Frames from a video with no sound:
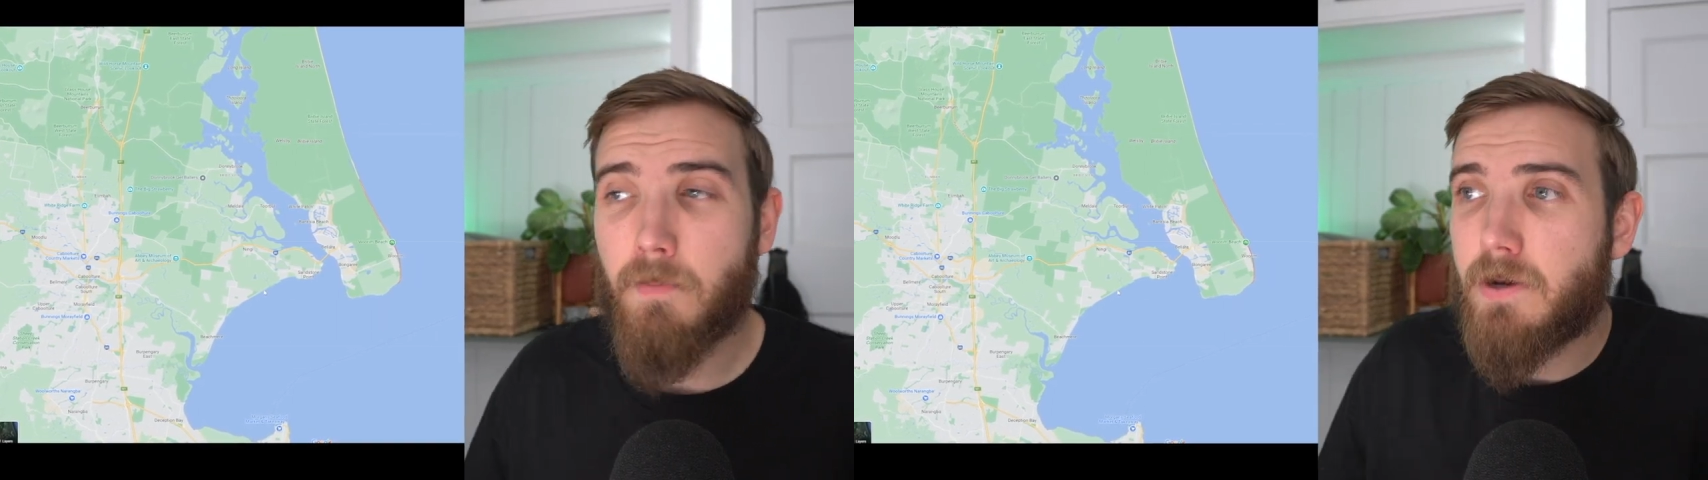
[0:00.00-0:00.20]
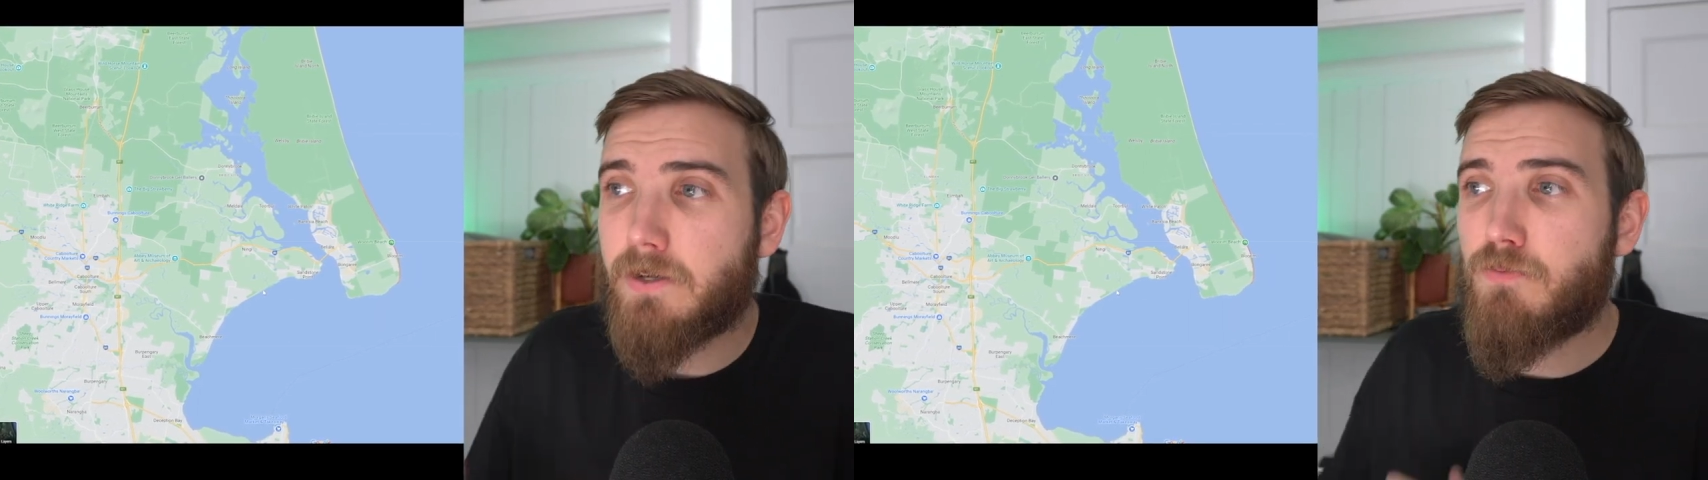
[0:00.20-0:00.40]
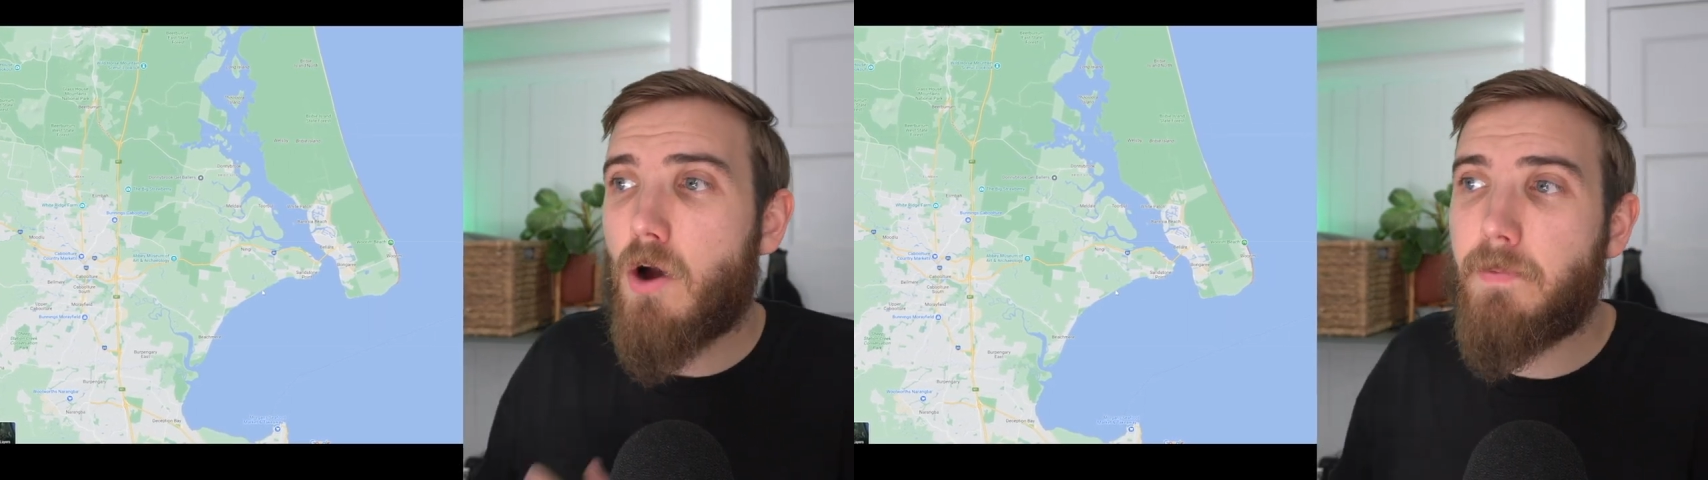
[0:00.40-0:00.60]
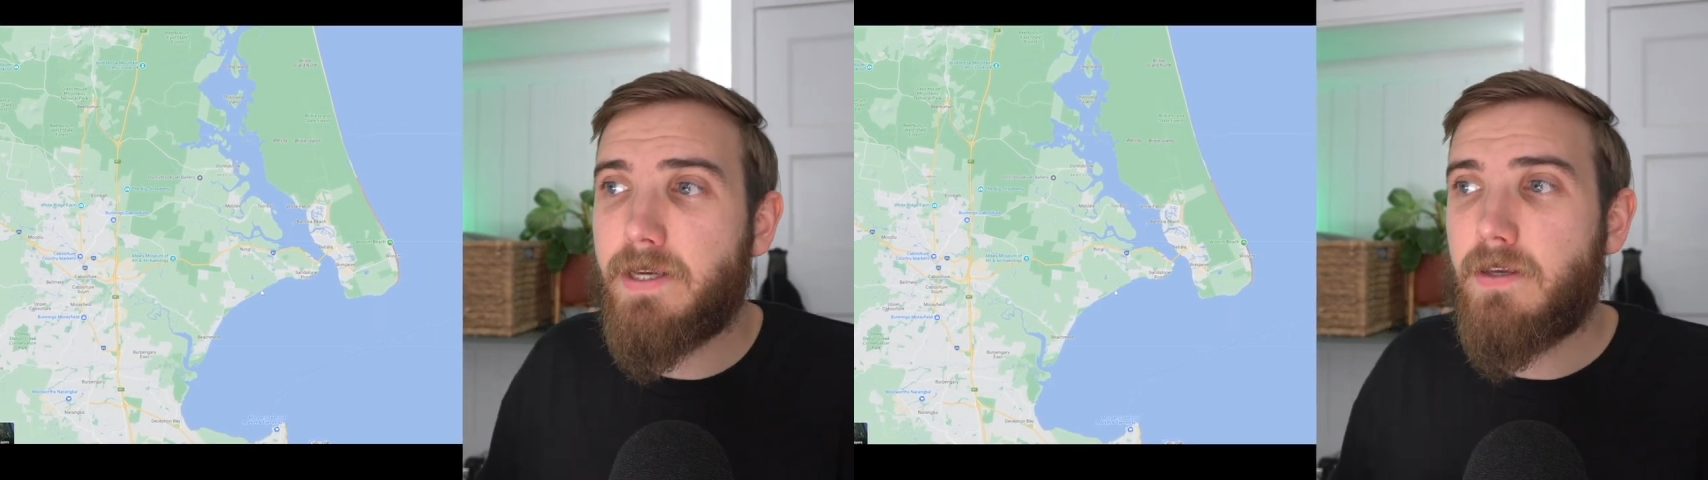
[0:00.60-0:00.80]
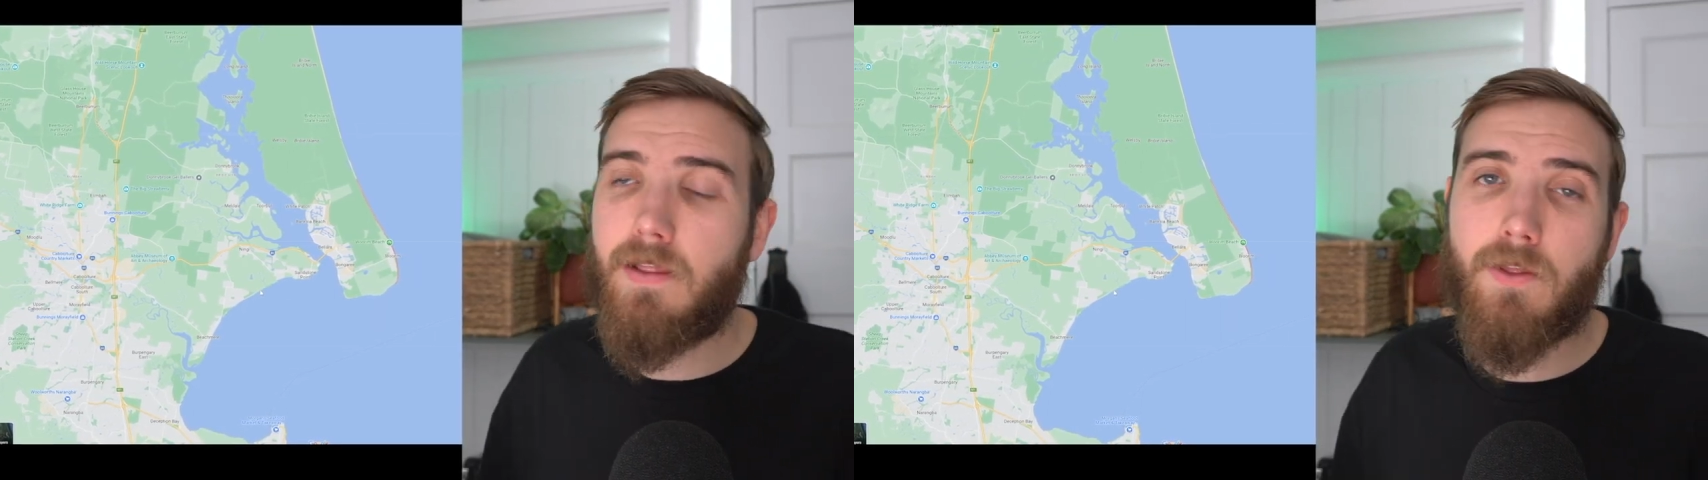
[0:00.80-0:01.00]
because
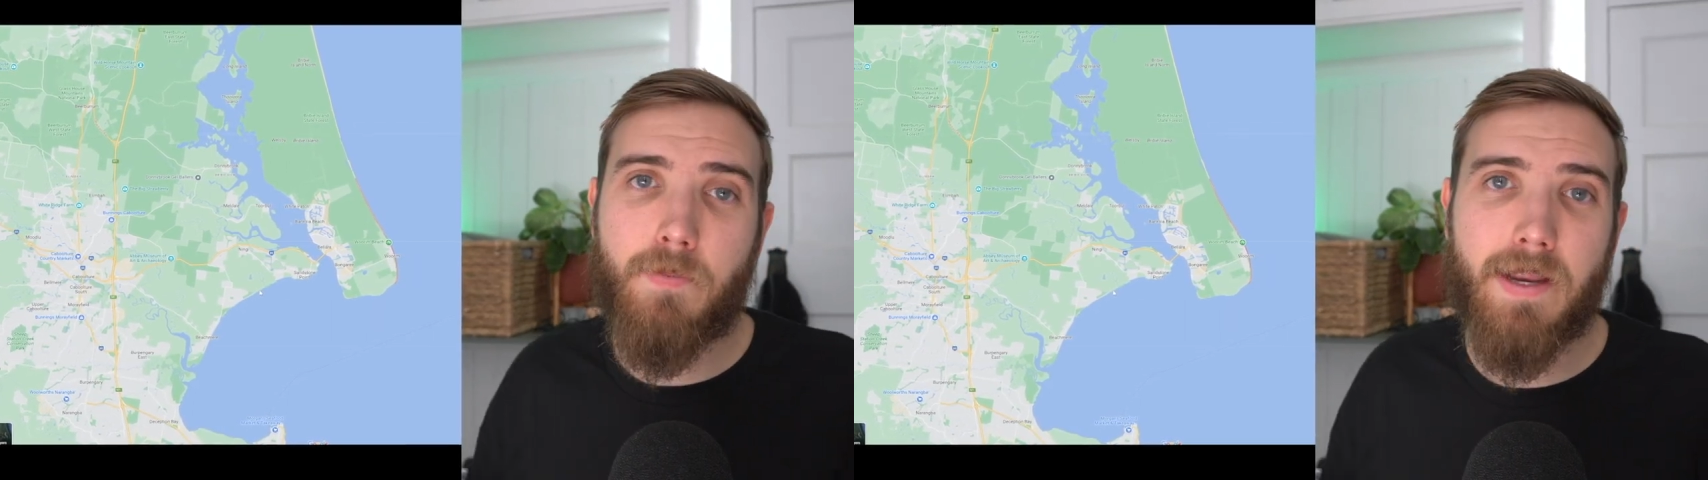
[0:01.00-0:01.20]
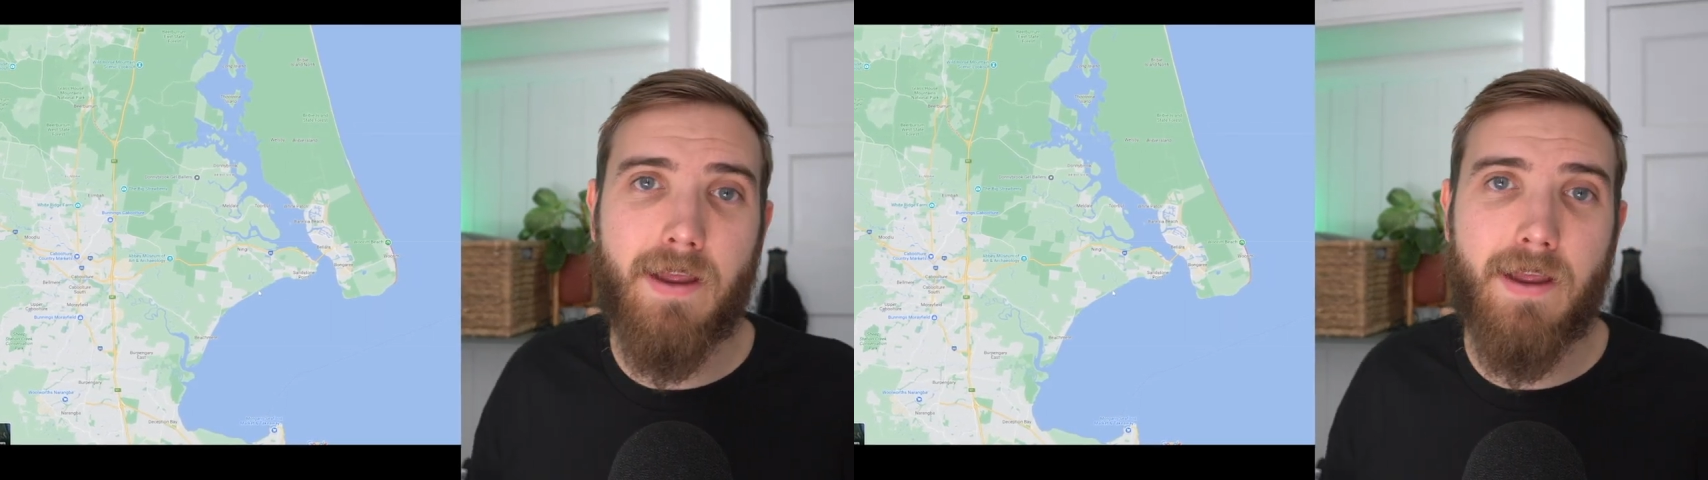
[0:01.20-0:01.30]
Bribie's a little bit